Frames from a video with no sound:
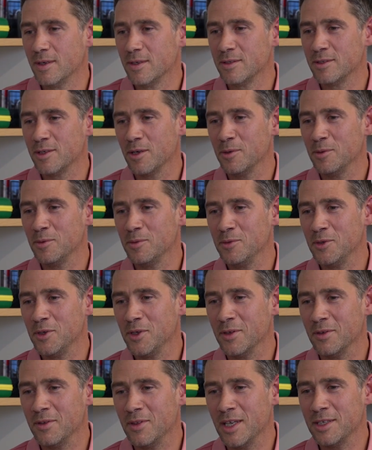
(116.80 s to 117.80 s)
So
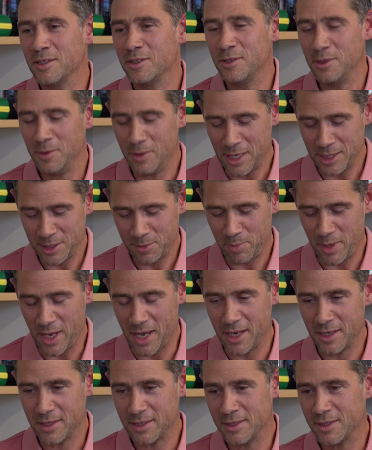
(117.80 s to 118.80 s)
there's two
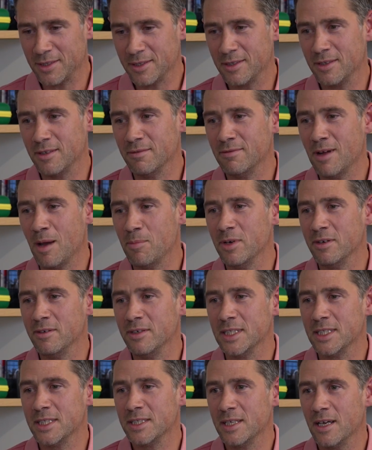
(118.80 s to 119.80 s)
aspects. The rubber
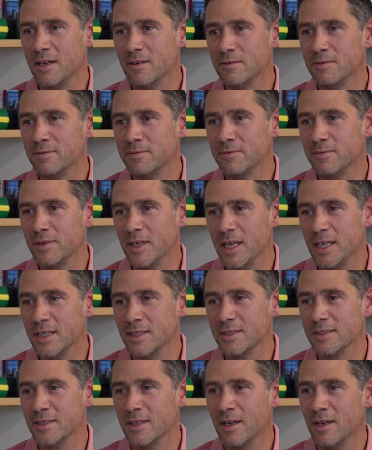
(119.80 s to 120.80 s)
itself
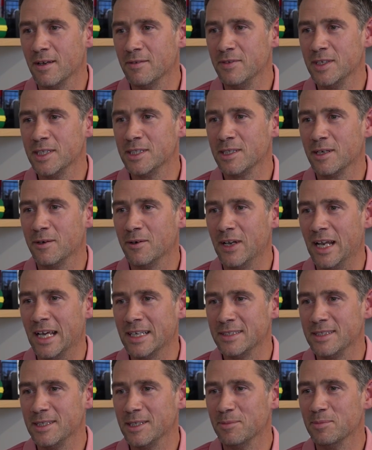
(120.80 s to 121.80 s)
is a
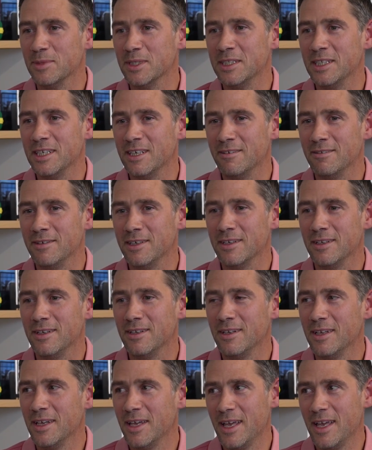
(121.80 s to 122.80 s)
viscoelastic material